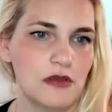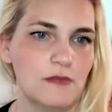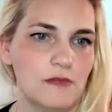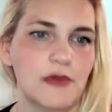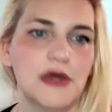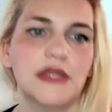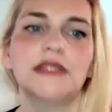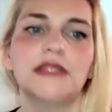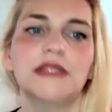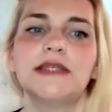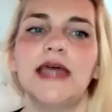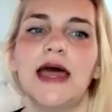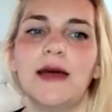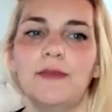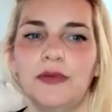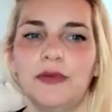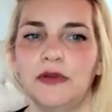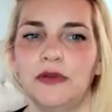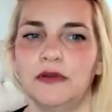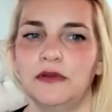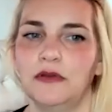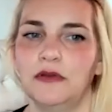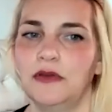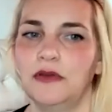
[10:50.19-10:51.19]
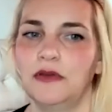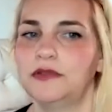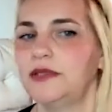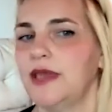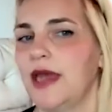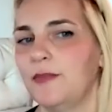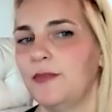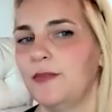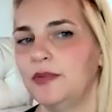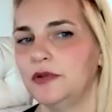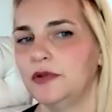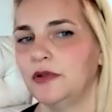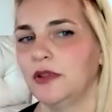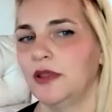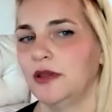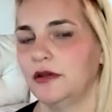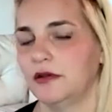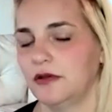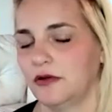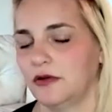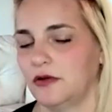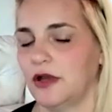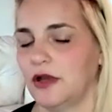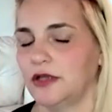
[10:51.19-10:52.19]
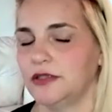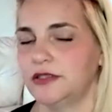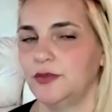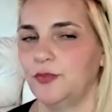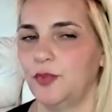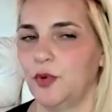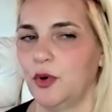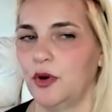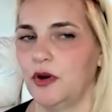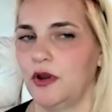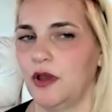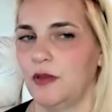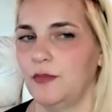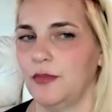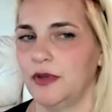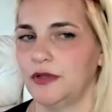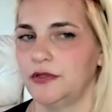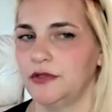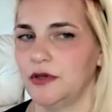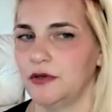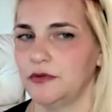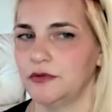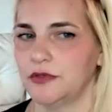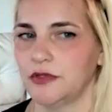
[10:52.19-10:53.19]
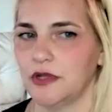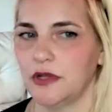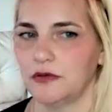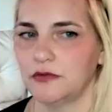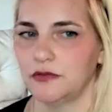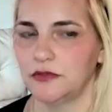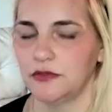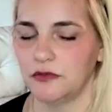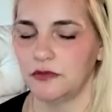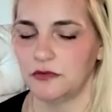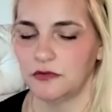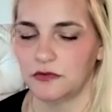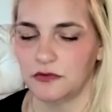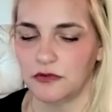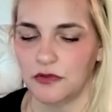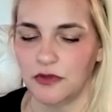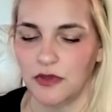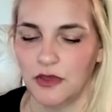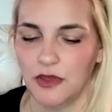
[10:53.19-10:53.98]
But it's hmm. happened. It's happened like across the board on my toes now. So,